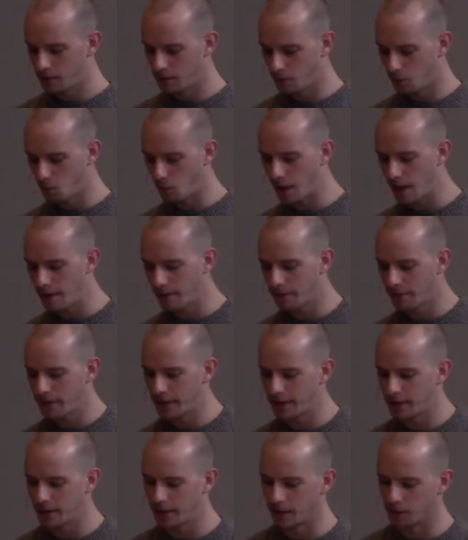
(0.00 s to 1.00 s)
way of
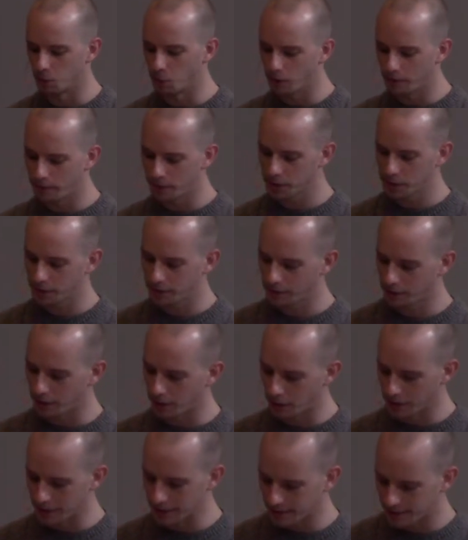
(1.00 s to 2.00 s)
thinking? Well, first of
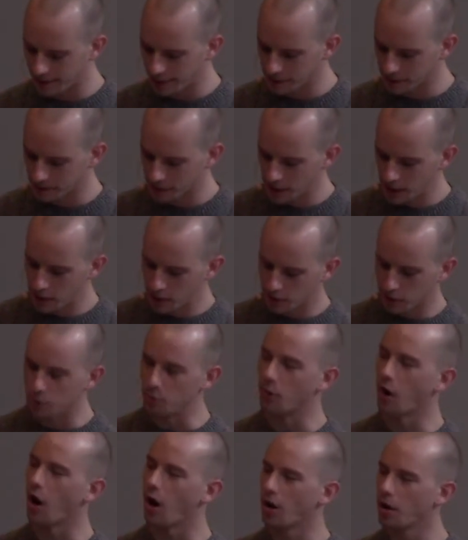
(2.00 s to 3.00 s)
all, it says
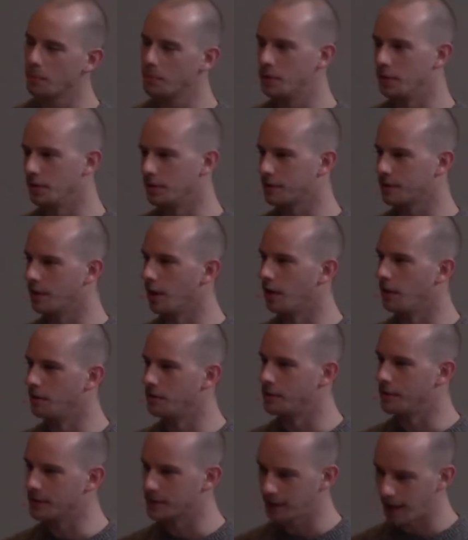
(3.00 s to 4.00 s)
to arm
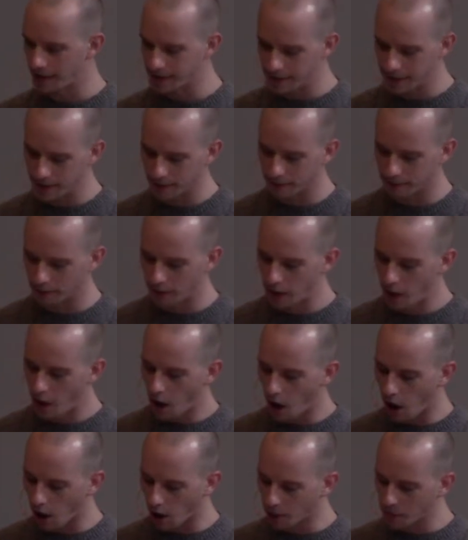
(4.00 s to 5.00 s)
yourselves, this idea of
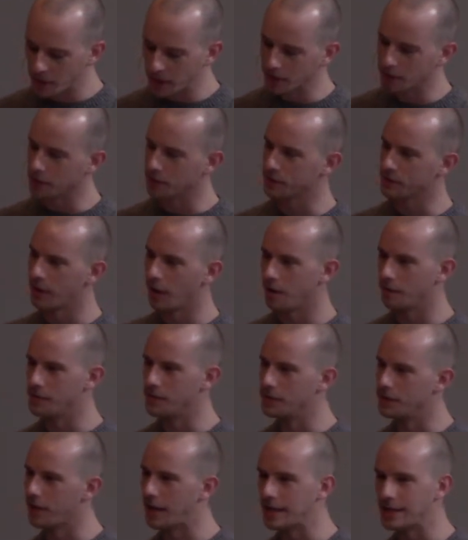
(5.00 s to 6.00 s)
arming yourselves
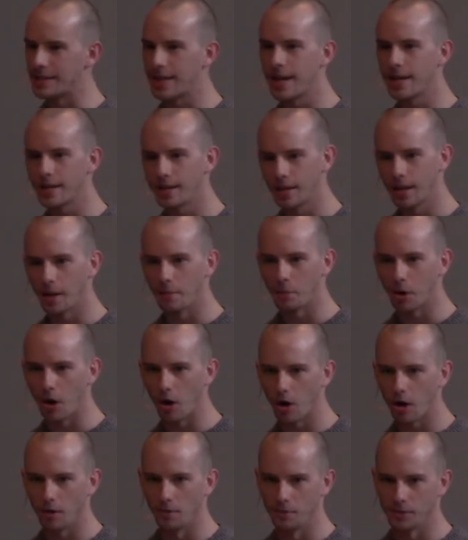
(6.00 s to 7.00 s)
is like taking up
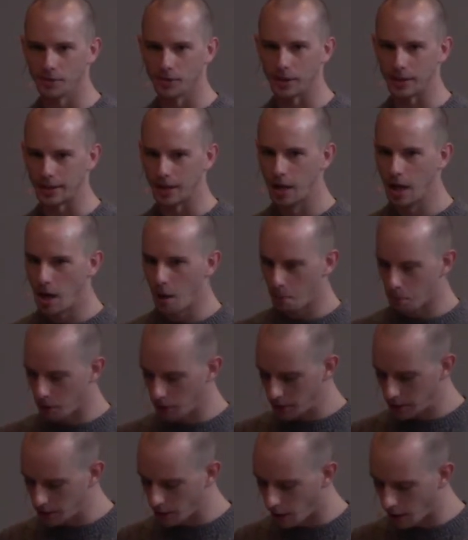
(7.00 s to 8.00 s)
arms, like
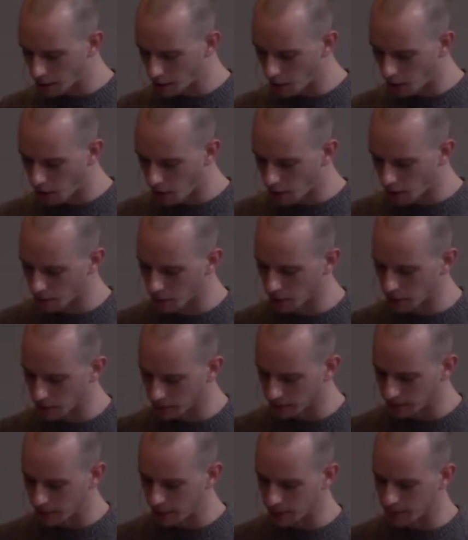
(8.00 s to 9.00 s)
putting on armor.
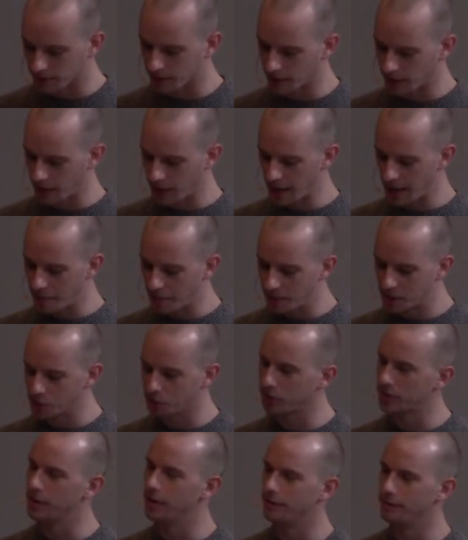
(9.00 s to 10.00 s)
It's
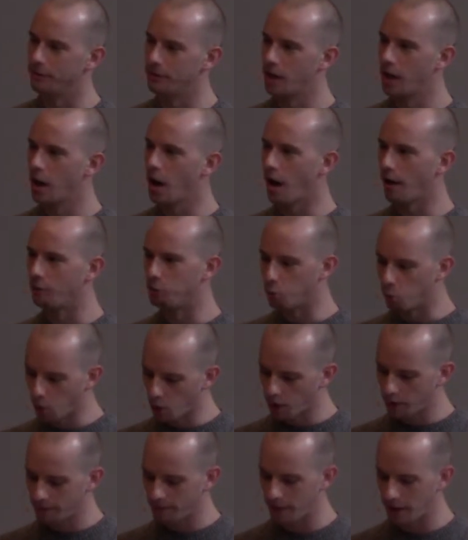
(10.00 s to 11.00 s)
imagery of, of
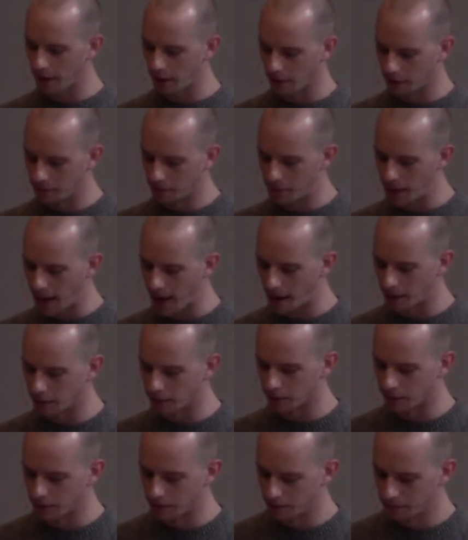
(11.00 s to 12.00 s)
warfare and
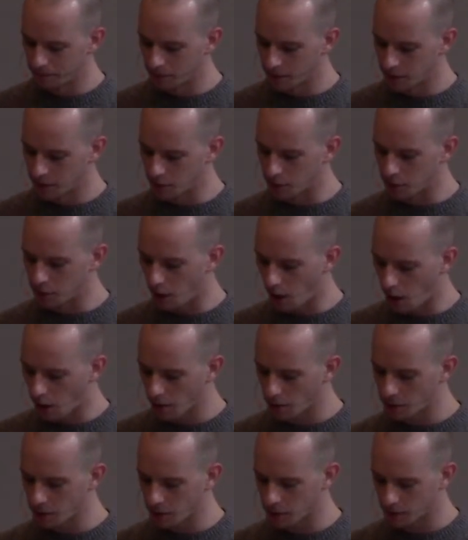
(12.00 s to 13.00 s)
battle. To
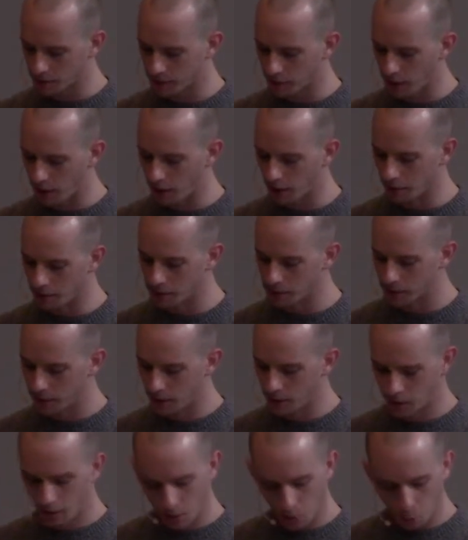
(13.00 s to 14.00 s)
arm yourselves
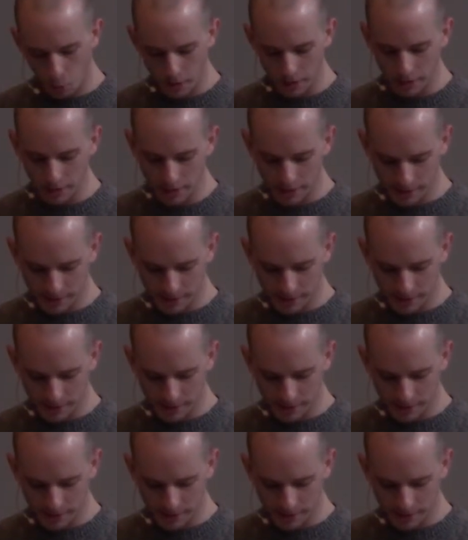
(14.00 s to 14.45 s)
with this